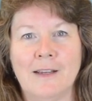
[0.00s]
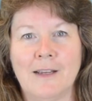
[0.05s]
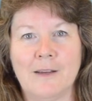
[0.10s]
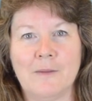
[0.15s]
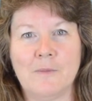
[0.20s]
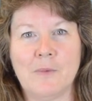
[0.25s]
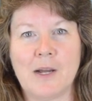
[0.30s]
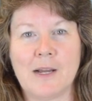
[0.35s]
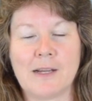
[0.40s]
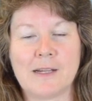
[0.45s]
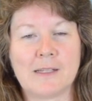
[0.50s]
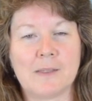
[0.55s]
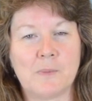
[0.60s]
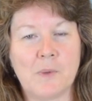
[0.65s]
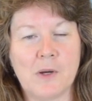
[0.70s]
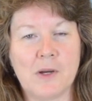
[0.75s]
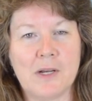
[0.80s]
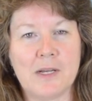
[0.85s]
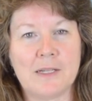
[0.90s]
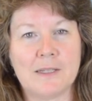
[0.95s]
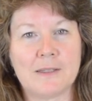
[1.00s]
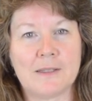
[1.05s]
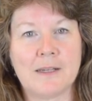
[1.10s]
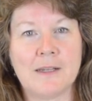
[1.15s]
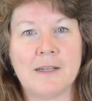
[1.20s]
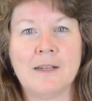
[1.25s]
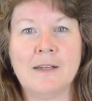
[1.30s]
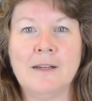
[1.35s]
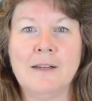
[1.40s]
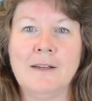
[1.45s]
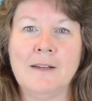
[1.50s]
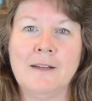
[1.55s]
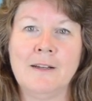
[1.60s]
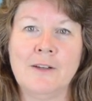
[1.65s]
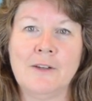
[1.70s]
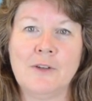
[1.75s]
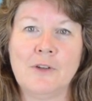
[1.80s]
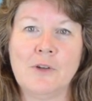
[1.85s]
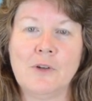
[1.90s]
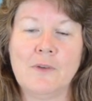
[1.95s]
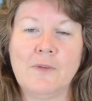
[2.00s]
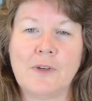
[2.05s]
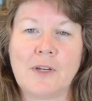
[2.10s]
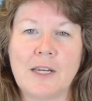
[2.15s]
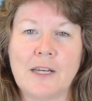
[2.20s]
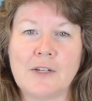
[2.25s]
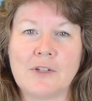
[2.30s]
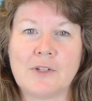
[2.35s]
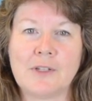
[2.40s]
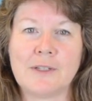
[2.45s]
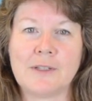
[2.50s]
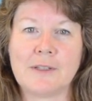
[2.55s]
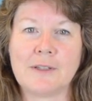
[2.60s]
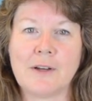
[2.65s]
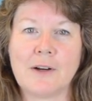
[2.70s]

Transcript: In my experience, notifications